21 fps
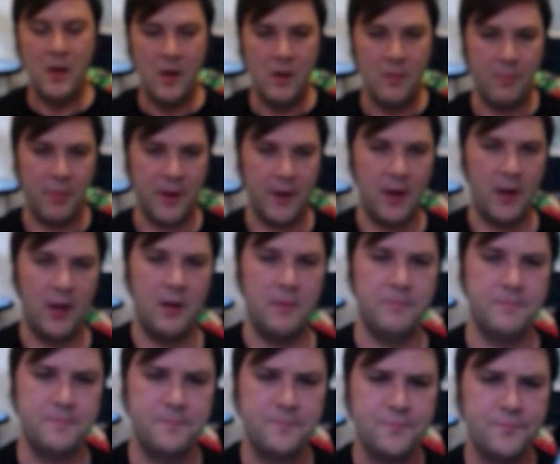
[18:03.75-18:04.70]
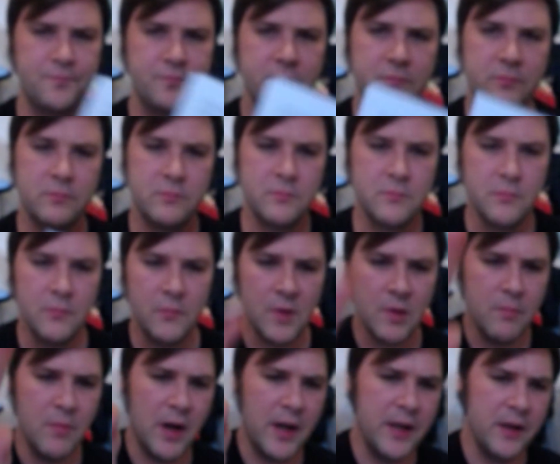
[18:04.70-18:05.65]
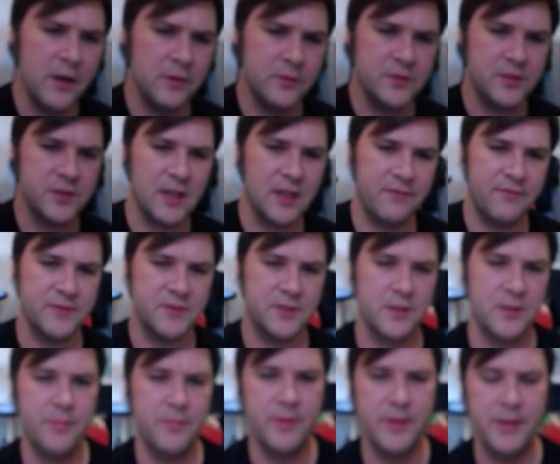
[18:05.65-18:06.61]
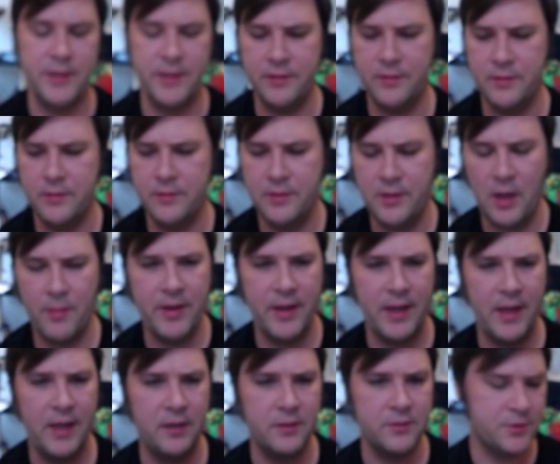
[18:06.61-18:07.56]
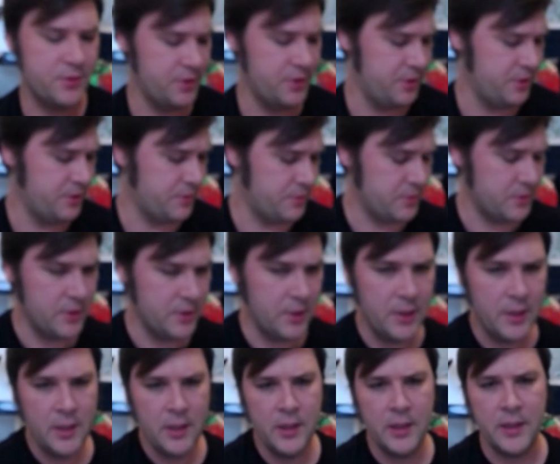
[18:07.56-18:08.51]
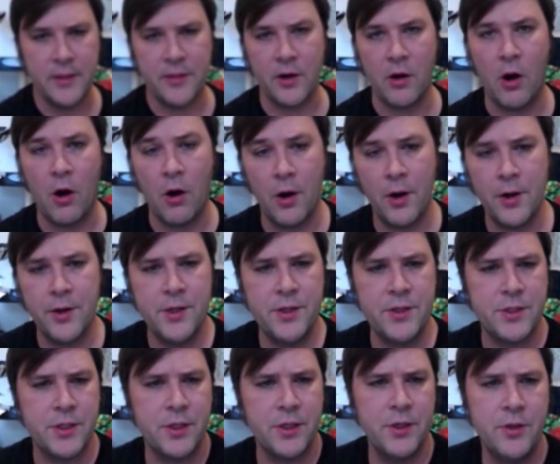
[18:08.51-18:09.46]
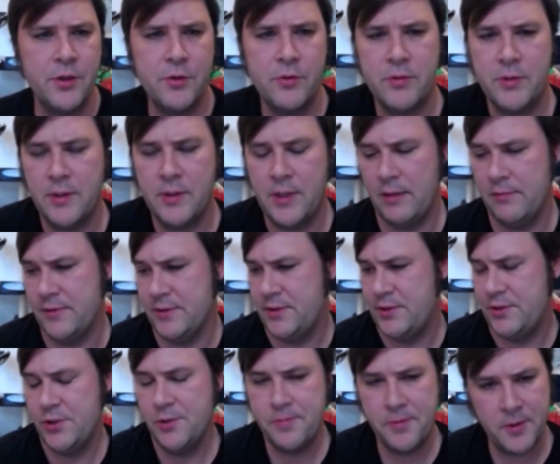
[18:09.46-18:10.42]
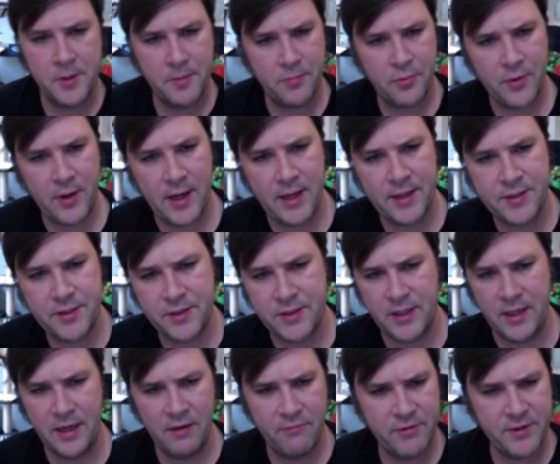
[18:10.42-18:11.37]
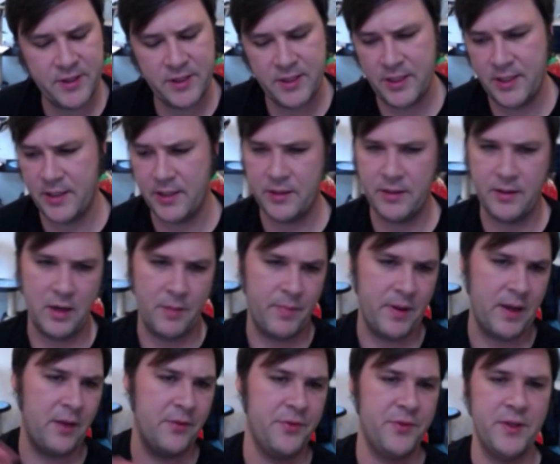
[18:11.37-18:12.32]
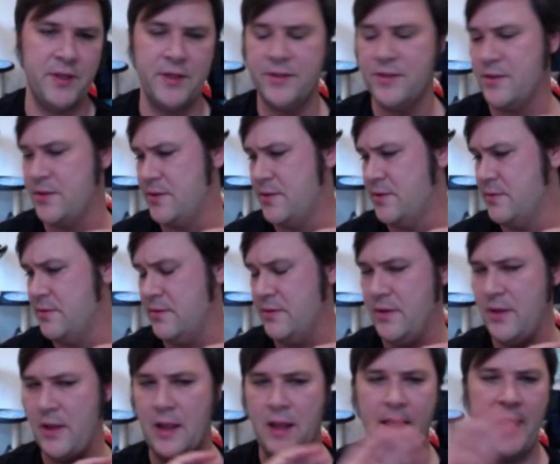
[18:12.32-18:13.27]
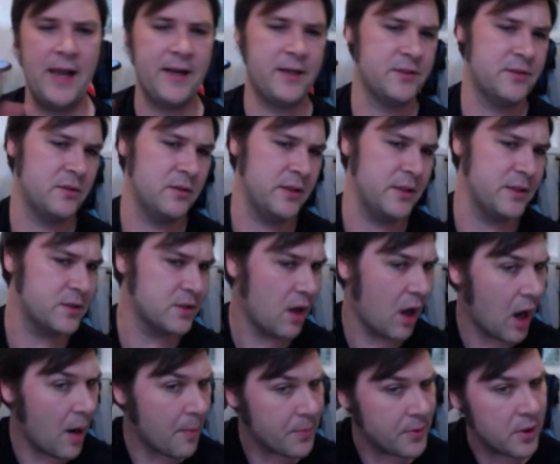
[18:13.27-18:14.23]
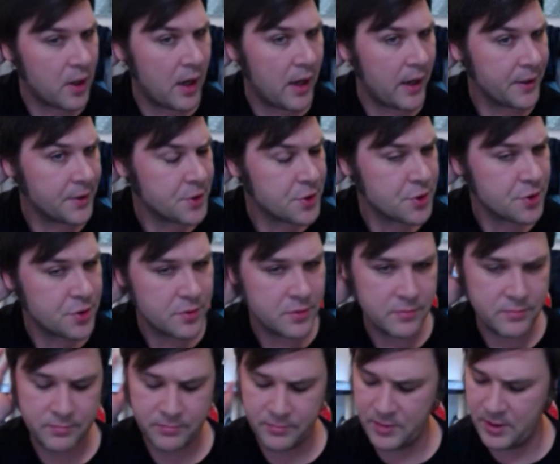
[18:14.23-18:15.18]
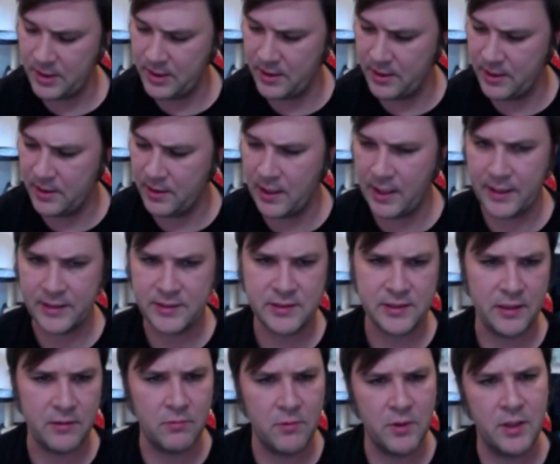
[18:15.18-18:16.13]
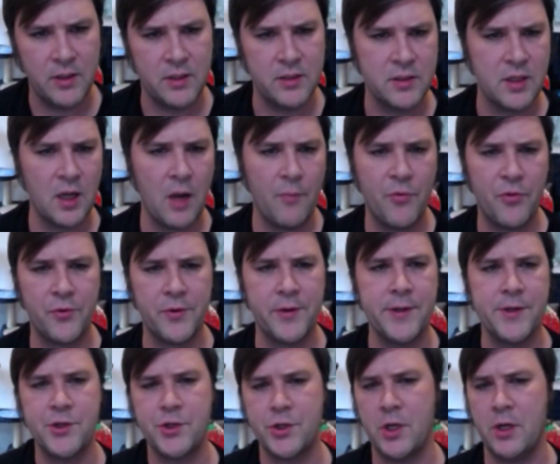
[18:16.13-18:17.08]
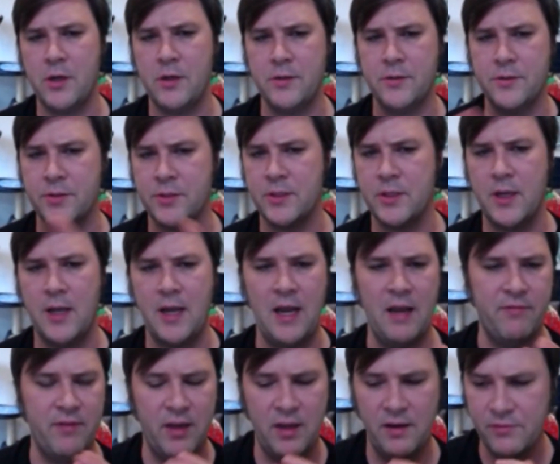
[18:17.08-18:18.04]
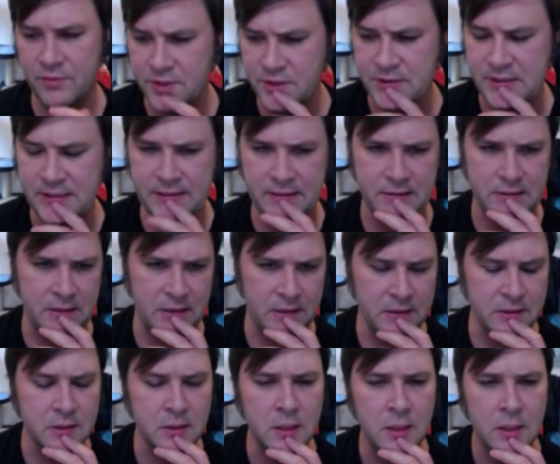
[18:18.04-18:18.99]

But my own stuff is going to be coming out soon. They're hard to do. I was super impressed. Everything about this, excellent, top-notch. Like I said, one of the top 3 shows I've ever seen done.